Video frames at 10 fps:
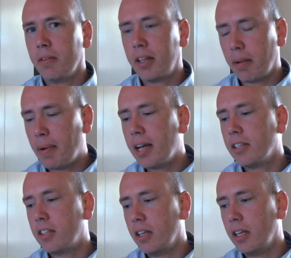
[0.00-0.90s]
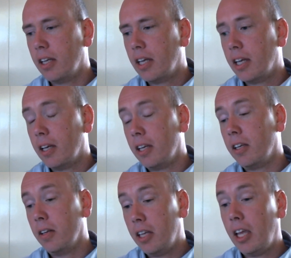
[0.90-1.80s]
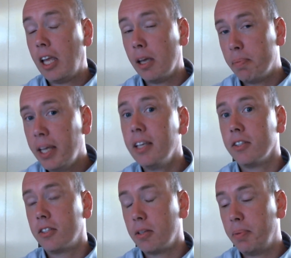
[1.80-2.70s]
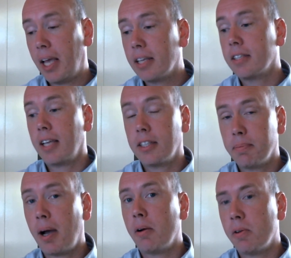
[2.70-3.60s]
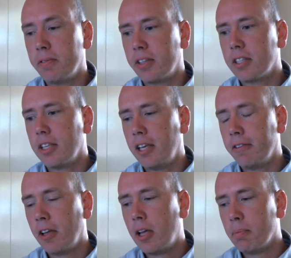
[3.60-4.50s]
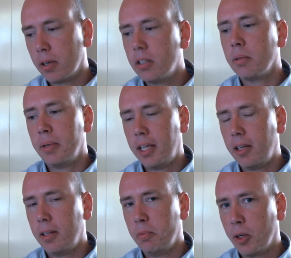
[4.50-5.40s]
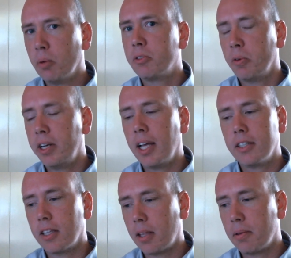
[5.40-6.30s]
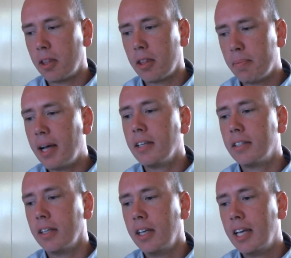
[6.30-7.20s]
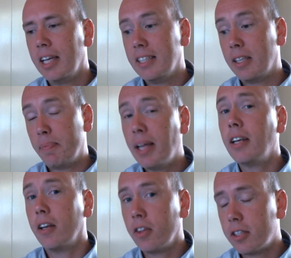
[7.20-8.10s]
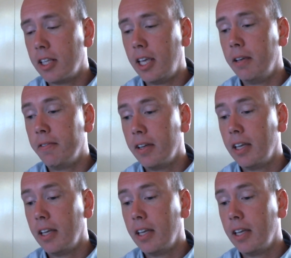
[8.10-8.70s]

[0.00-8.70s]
Right, the master, he appears to be exercising power over the slave, but ultimately we come to realize that the master is dependent on the slave